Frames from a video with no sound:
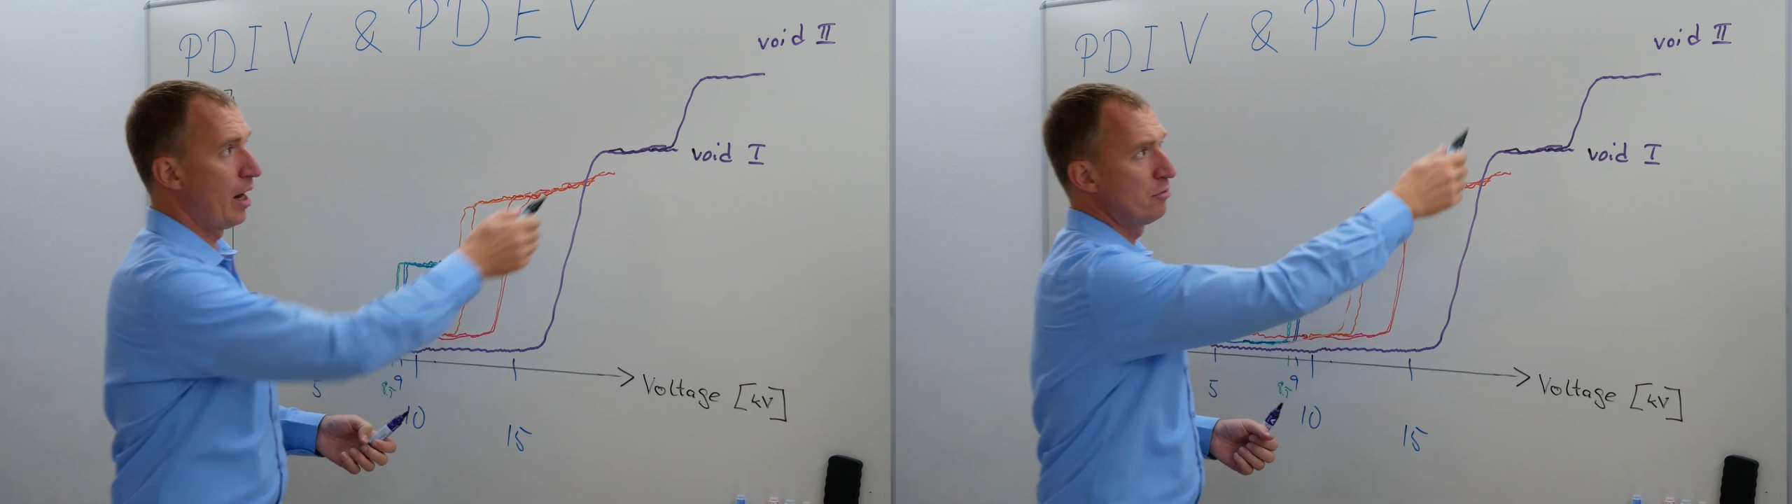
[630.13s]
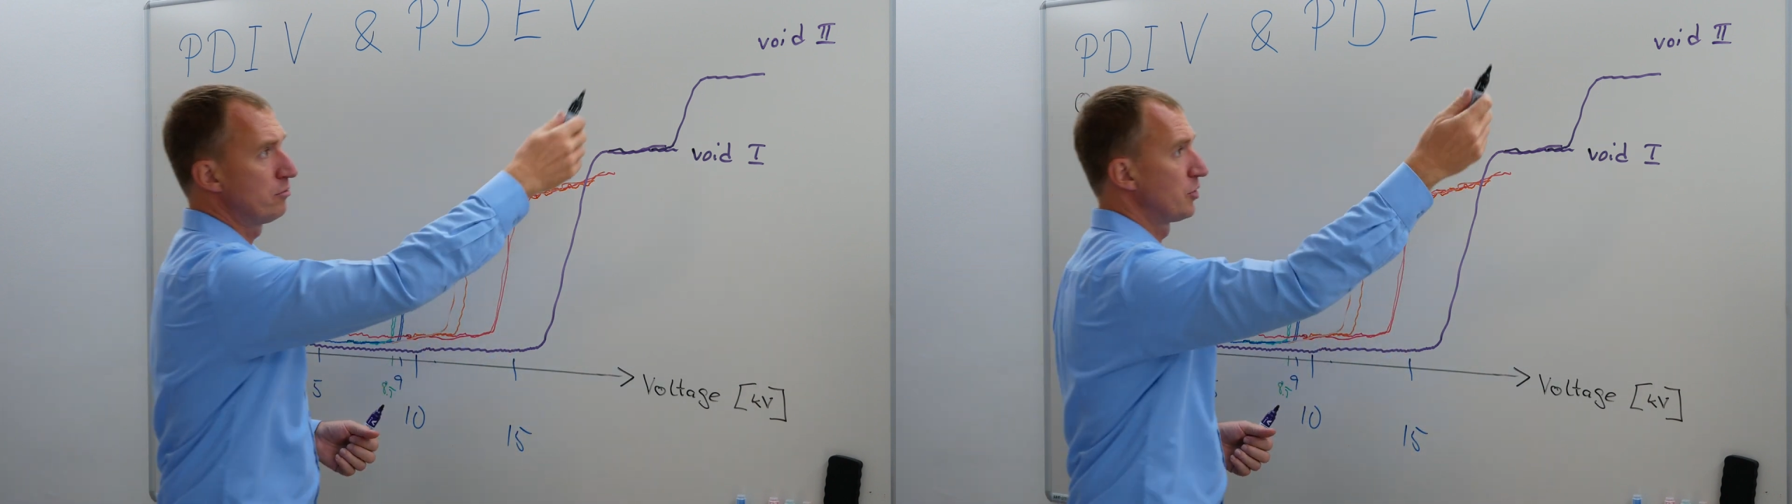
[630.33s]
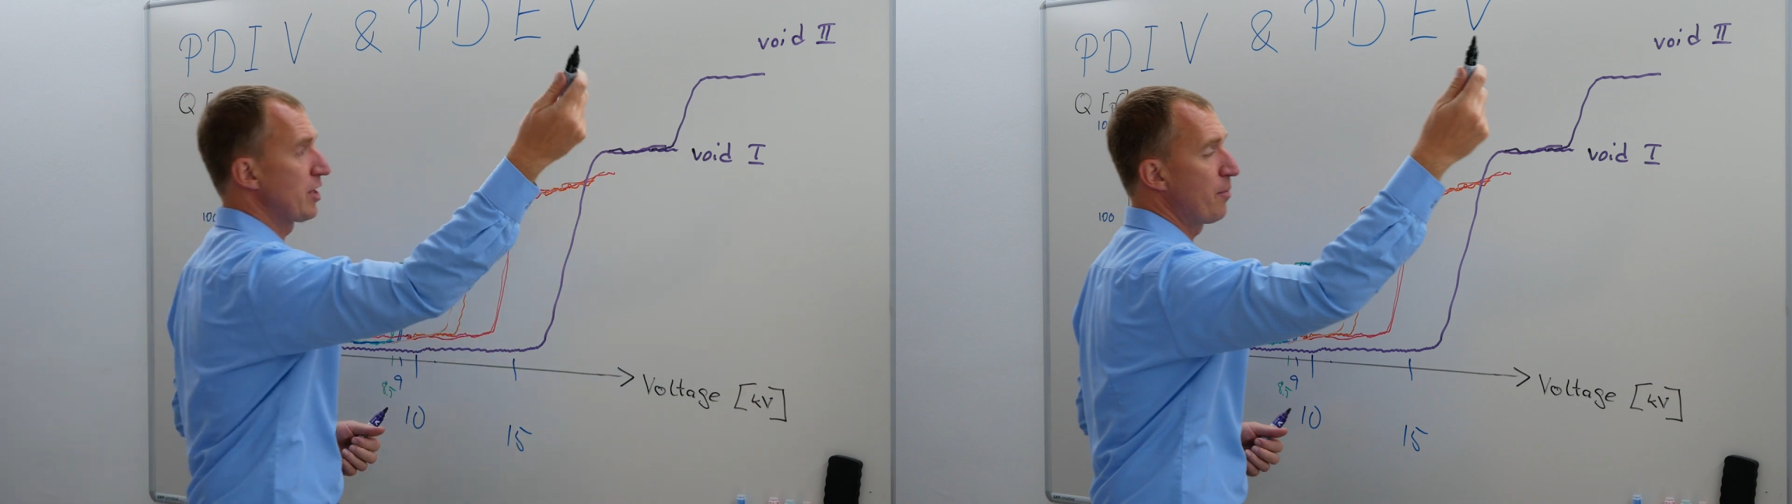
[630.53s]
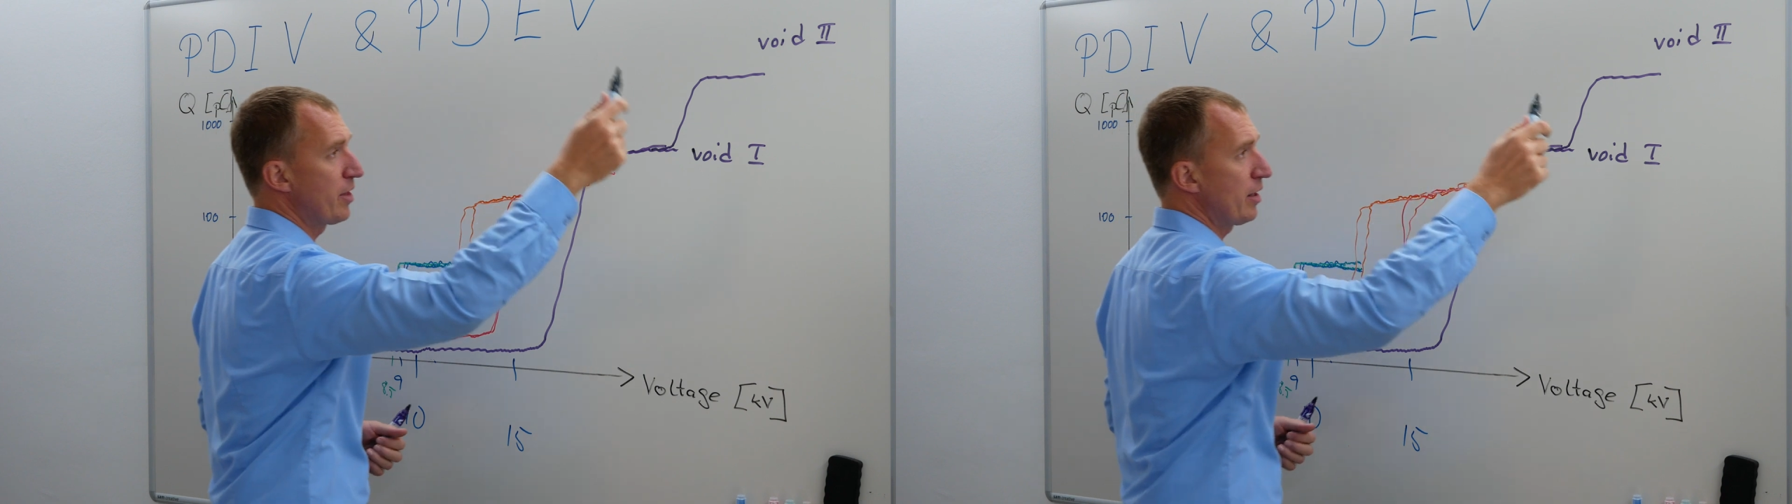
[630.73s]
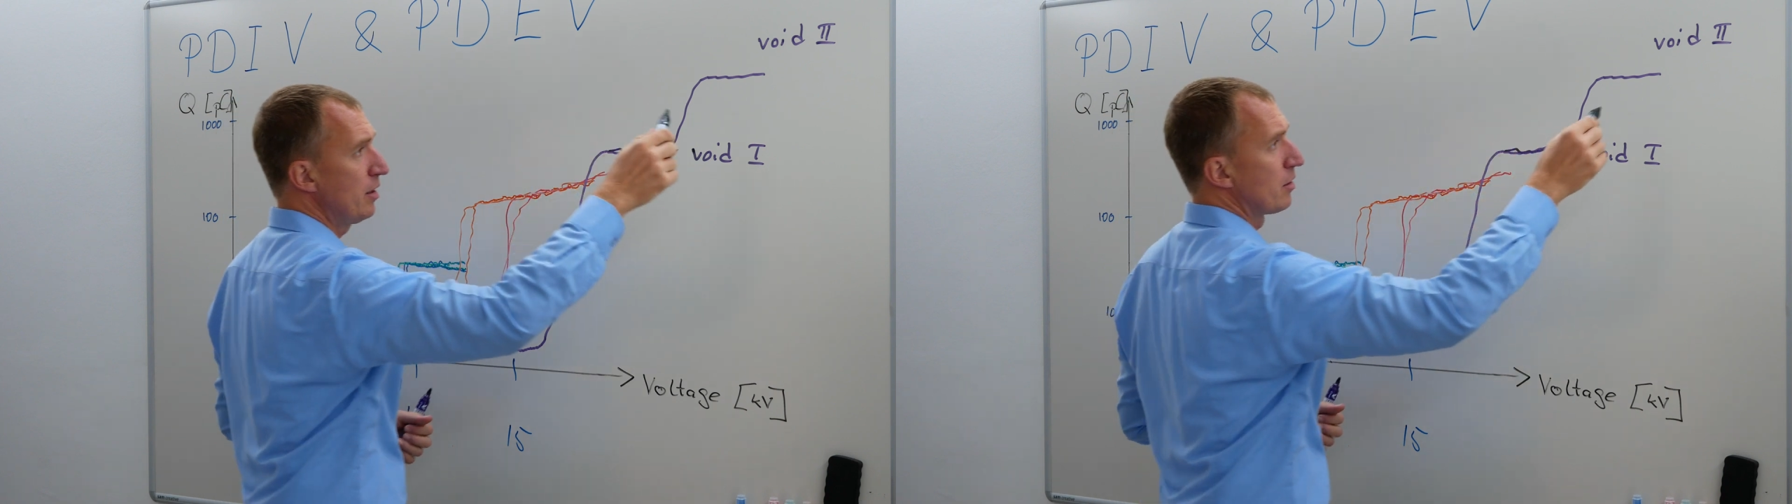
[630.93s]
now, same
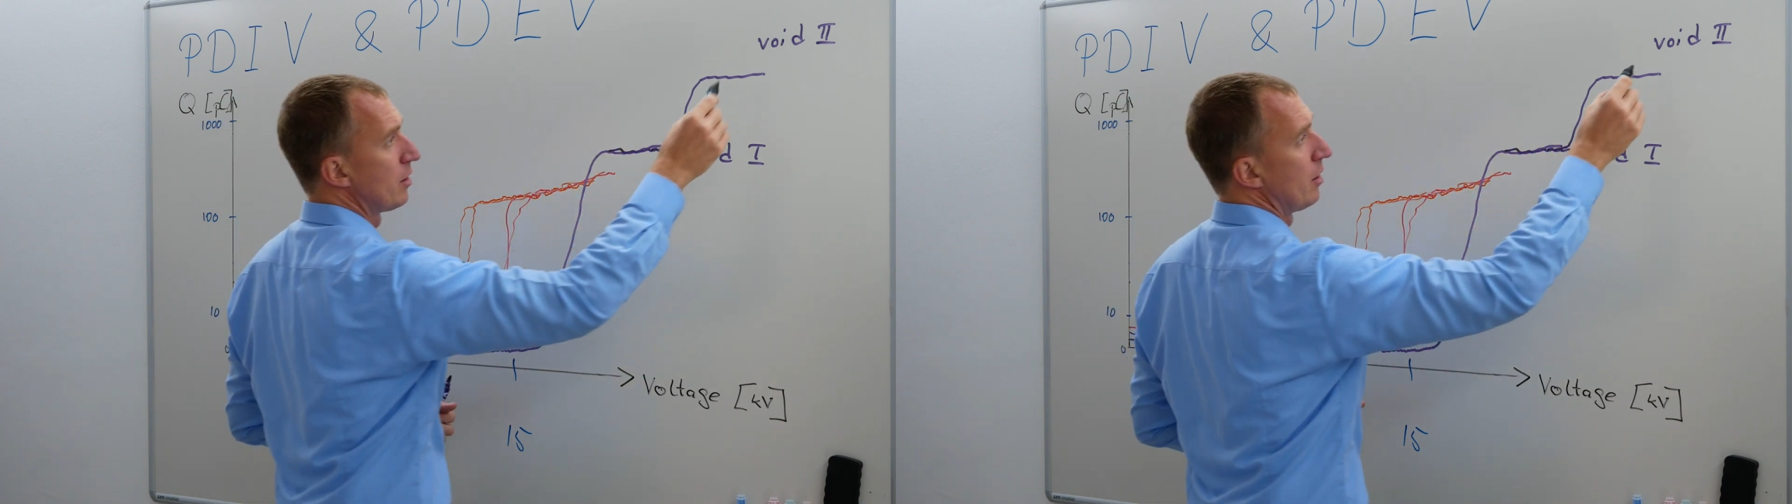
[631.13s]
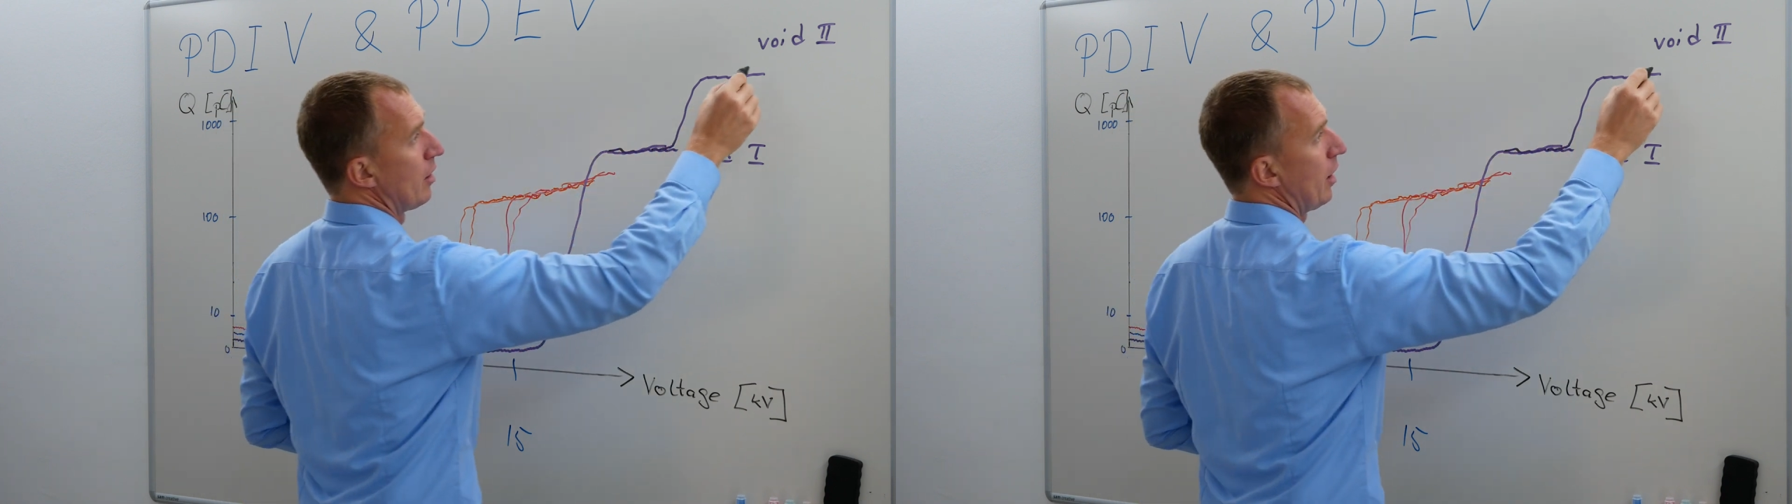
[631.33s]
thing here.